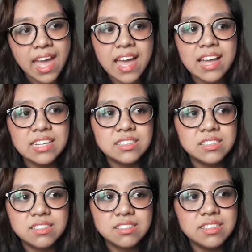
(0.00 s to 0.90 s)

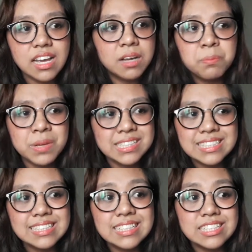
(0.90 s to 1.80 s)
And yeah,
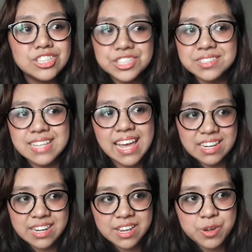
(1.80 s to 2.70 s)
basically it just
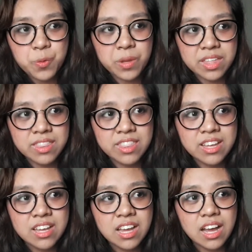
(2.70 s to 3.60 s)
ended with
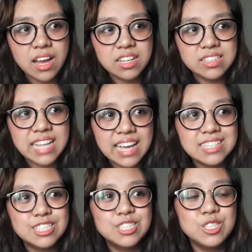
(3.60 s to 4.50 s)
a
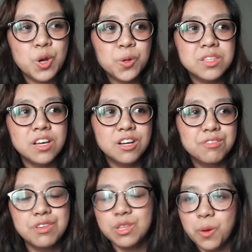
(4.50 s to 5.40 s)
nice note
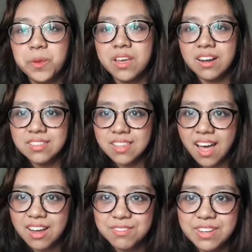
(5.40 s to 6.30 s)
of, you know, young
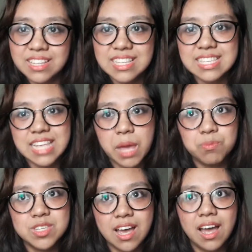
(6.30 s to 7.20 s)
love and at the
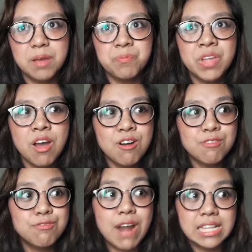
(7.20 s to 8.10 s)
same time
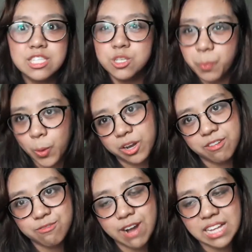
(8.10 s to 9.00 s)
friends supporting
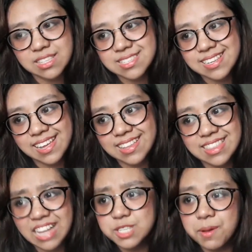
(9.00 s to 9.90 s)
friends. And
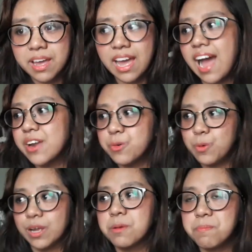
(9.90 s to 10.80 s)
that's why I
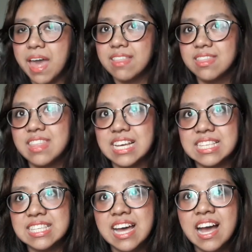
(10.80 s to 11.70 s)
recommend
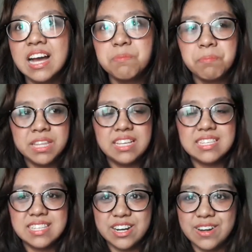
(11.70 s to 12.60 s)
this mini
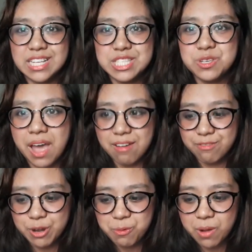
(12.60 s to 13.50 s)
series to
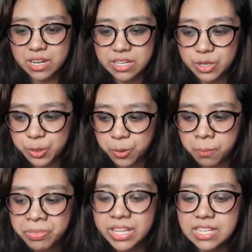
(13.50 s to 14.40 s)
everyone
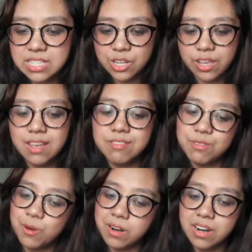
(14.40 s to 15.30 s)
who is looking
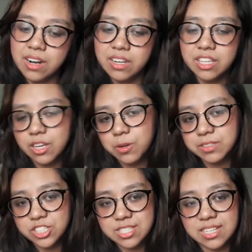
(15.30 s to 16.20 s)
for, you
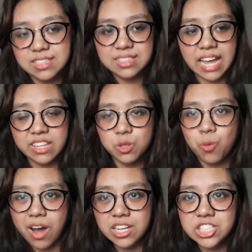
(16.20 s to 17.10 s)
know, just a light
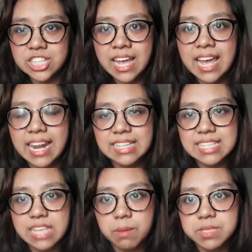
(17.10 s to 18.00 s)
watch. And at the
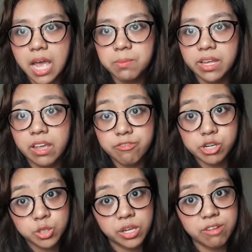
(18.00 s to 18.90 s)
same time, like if
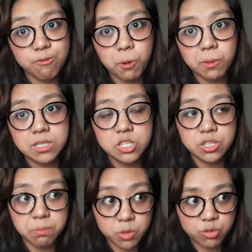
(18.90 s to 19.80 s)
you're looking forward to
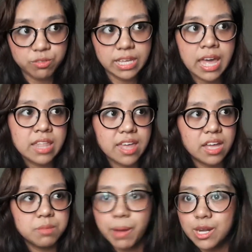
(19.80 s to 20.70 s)
the movie,
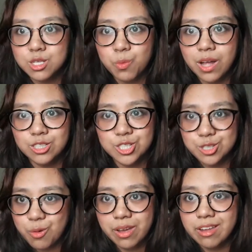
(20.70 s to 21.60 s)
then might as well just
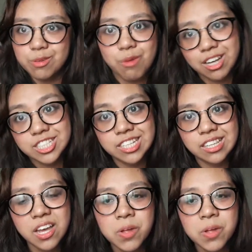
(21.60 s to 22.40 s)
go ahead and watch it.